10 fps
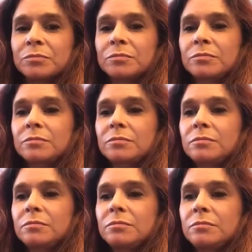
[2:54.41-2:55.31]

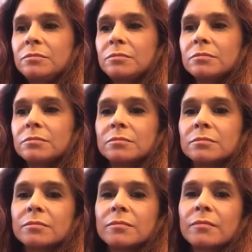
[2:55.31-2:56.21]

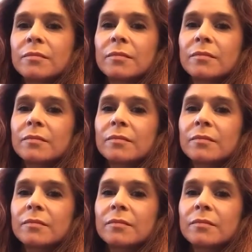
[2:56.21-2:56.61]
No one is speaking in this clip.